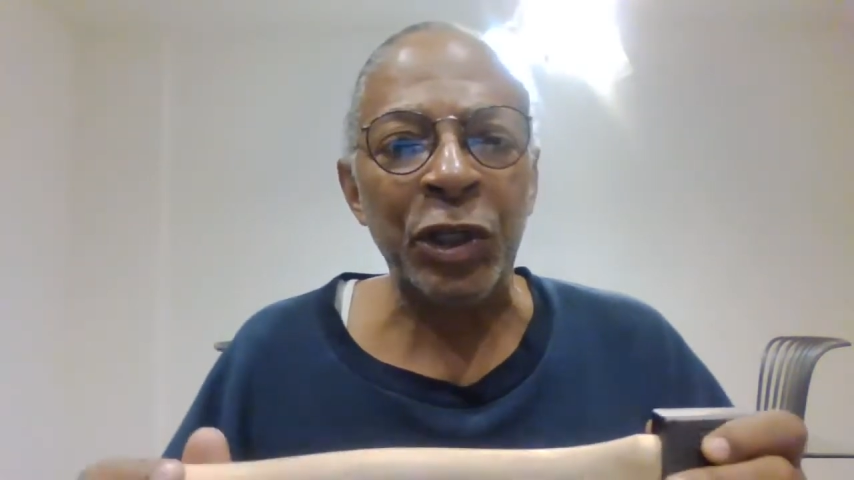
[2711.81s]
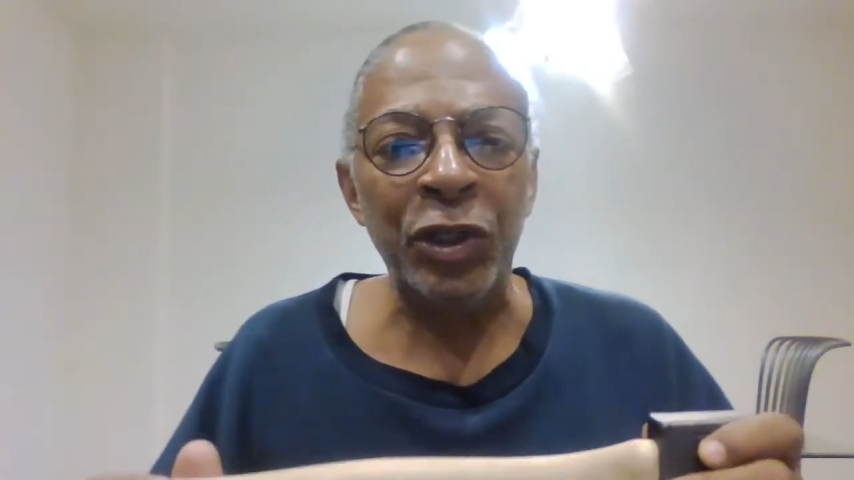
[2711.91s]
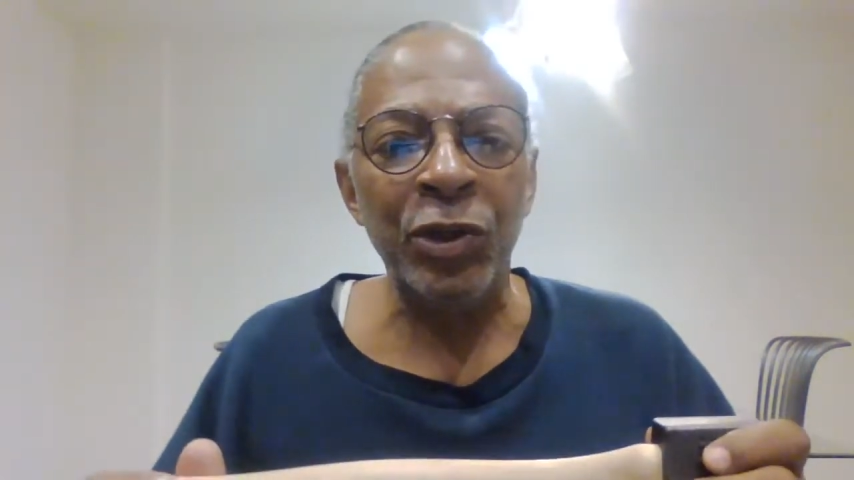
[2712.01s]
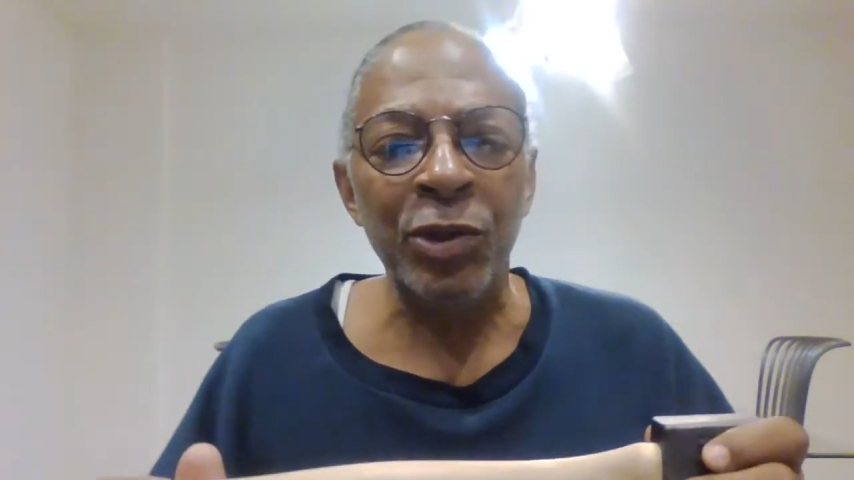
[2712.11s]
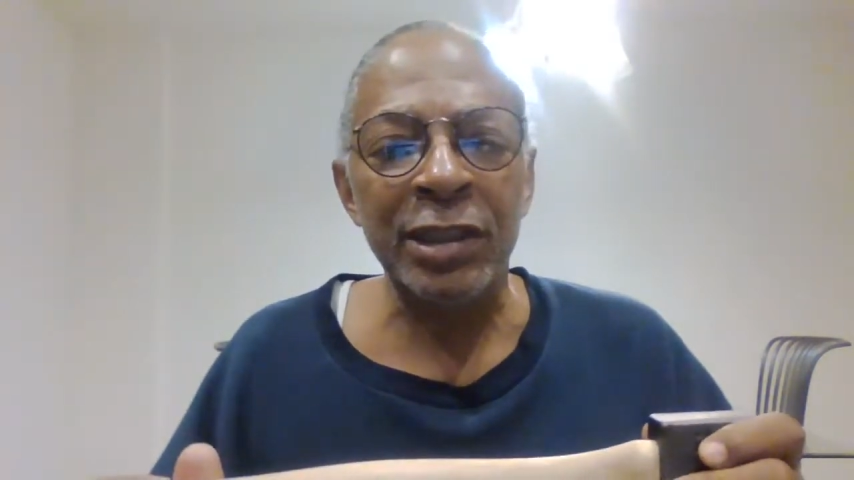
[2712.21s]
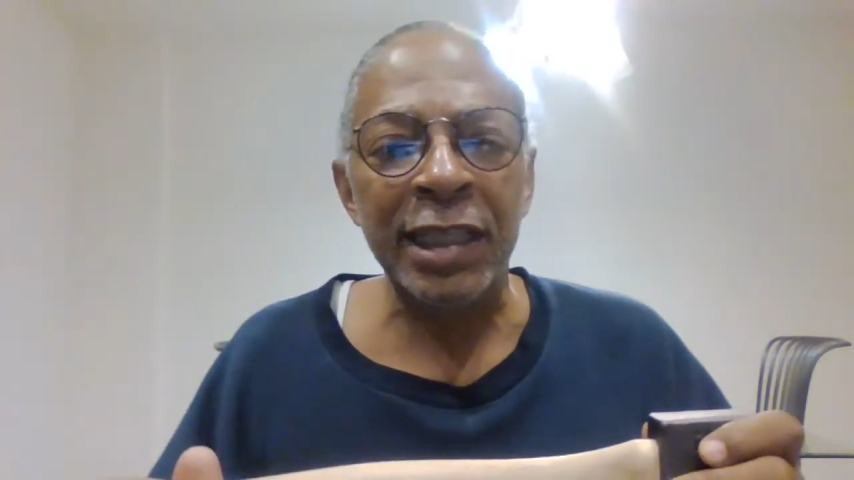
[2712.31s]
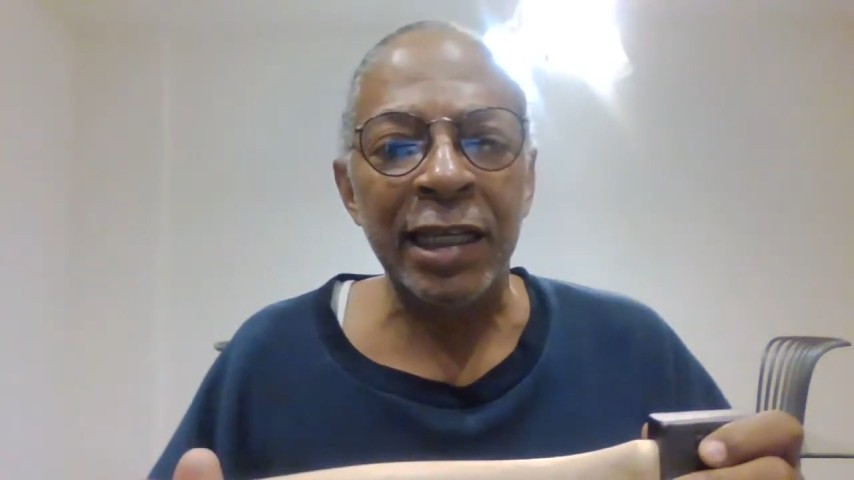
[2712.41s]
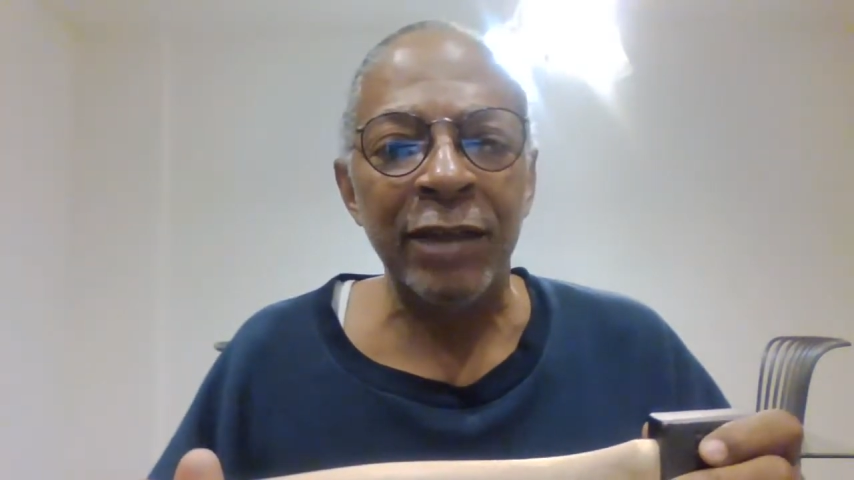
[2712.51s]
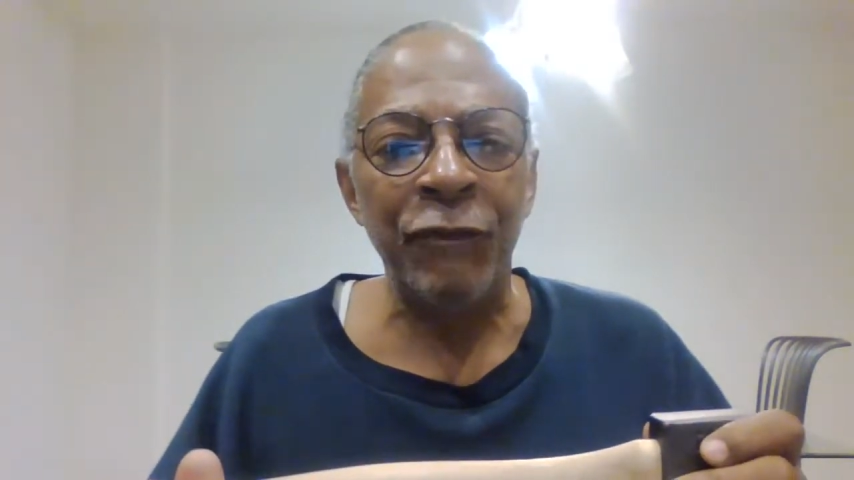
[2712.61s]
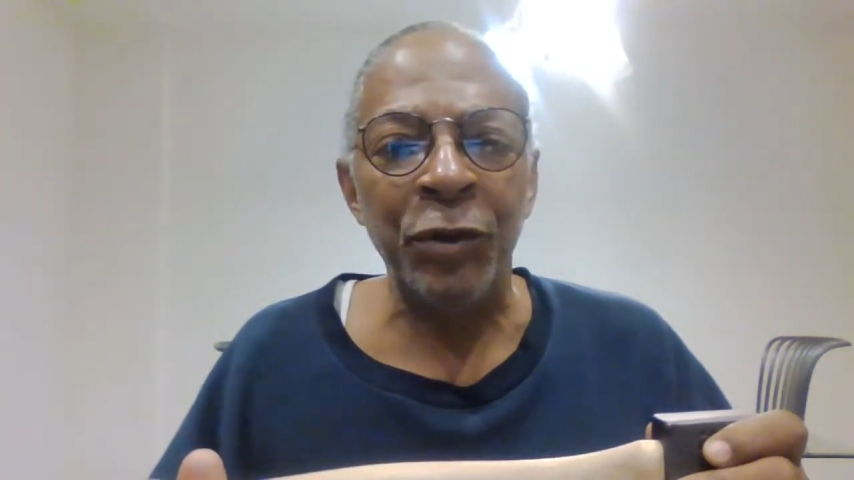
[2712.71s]
can use
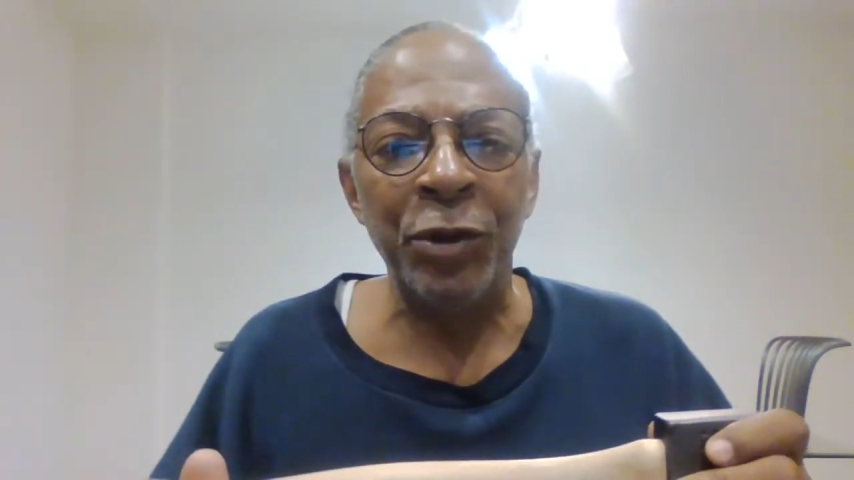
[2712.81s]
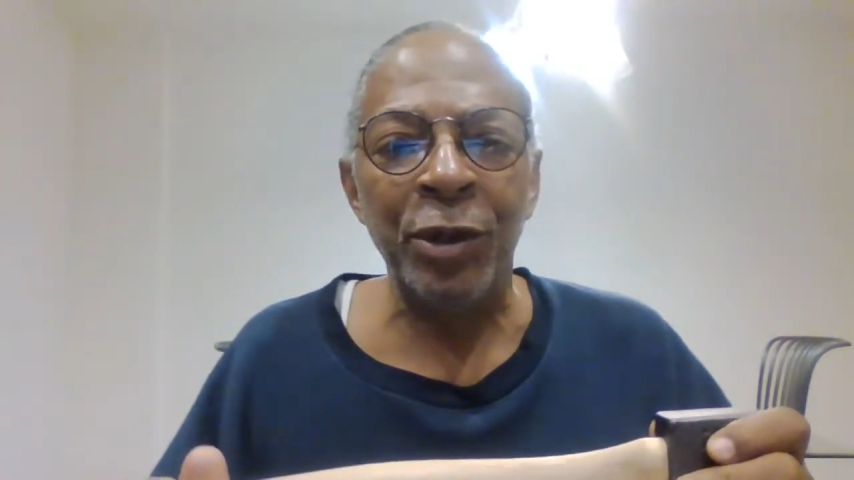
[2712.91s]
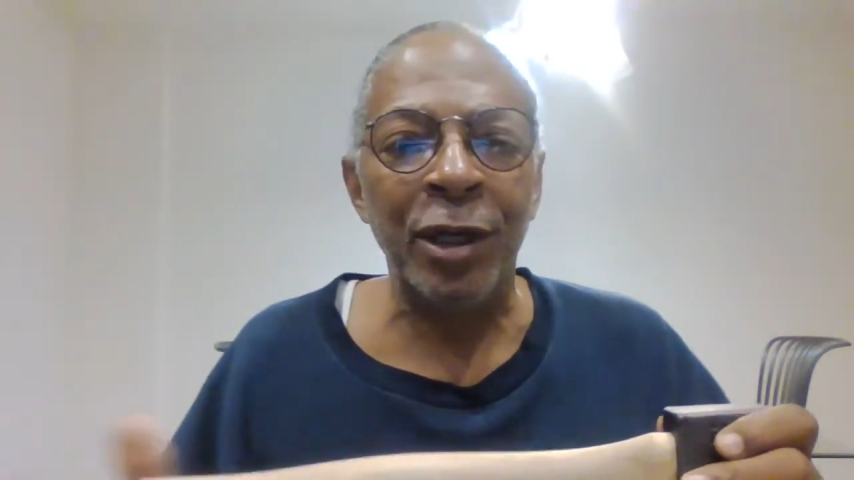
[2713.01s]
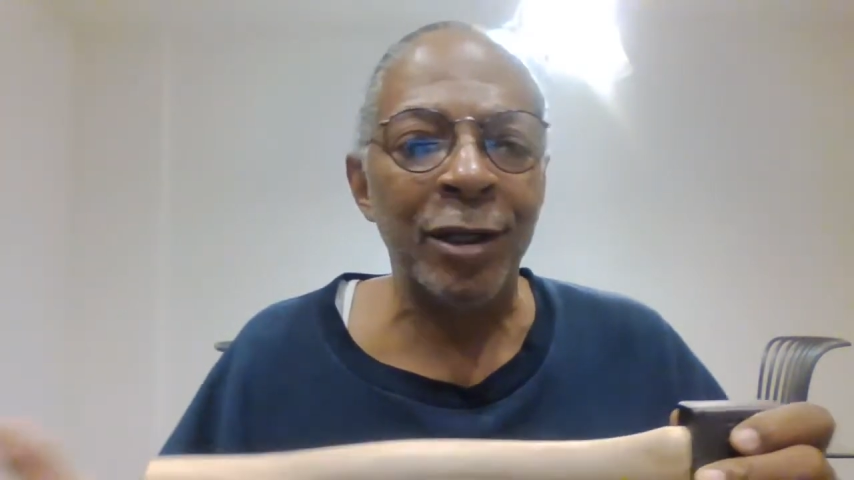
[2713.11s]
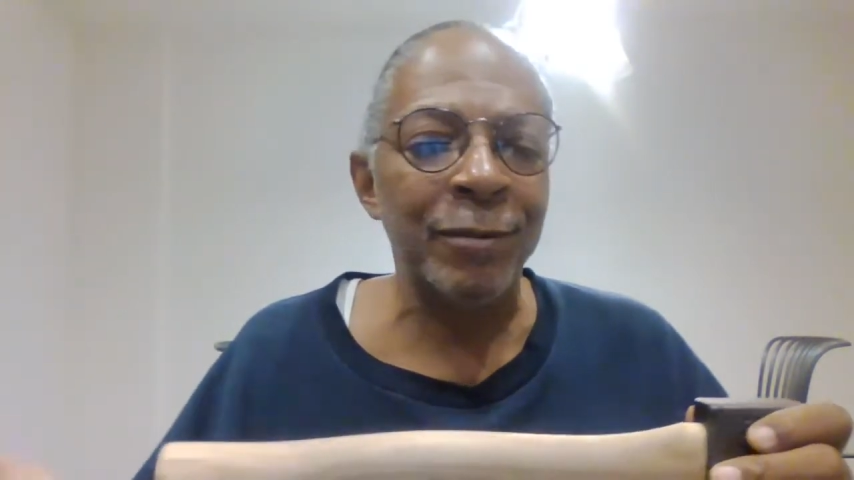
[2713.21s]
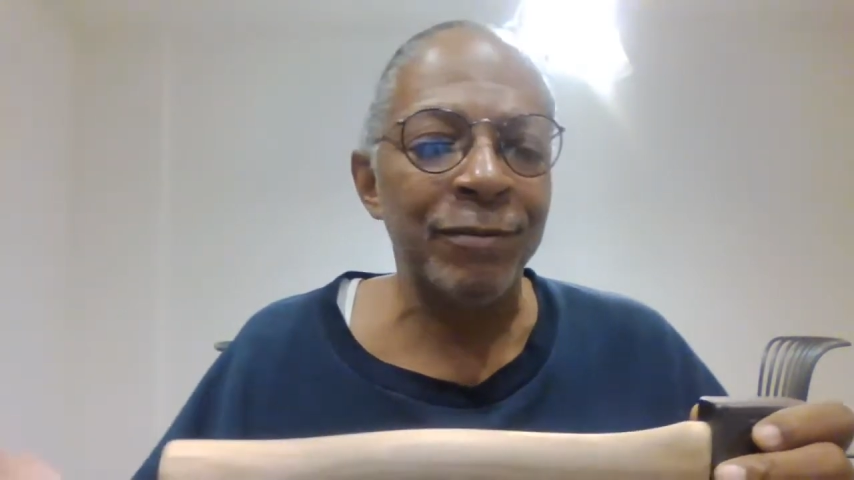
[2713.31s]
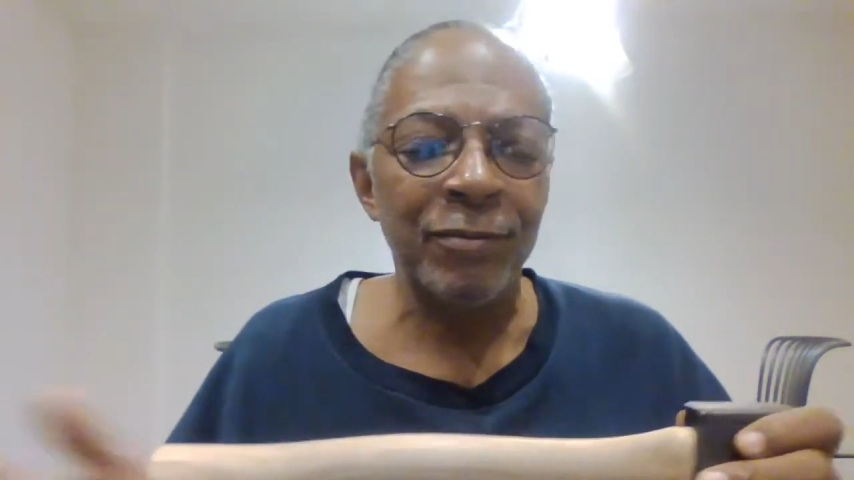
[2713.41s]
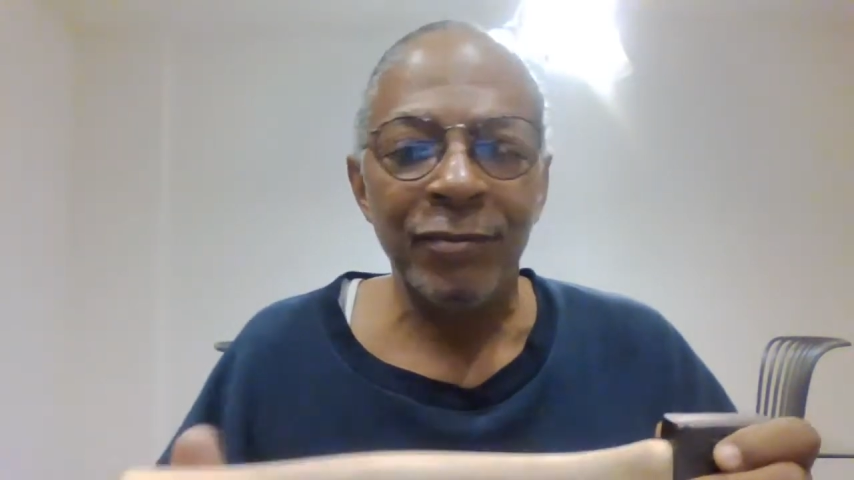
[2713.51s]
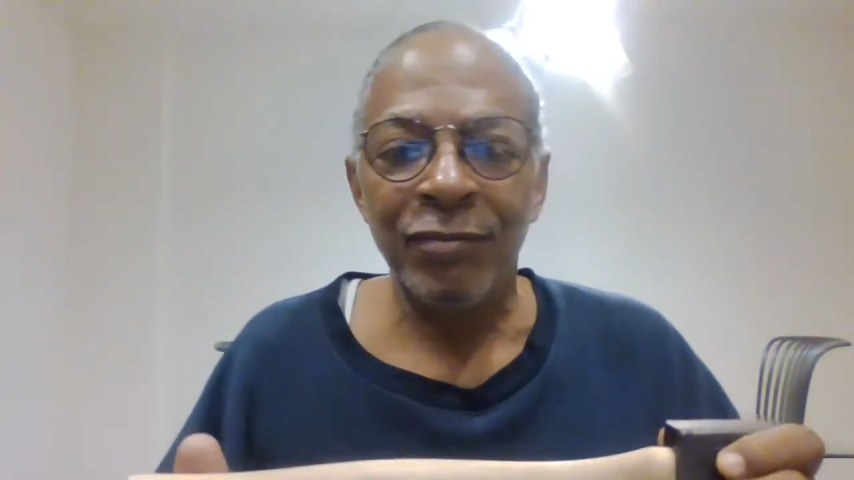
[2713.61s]
that if you are.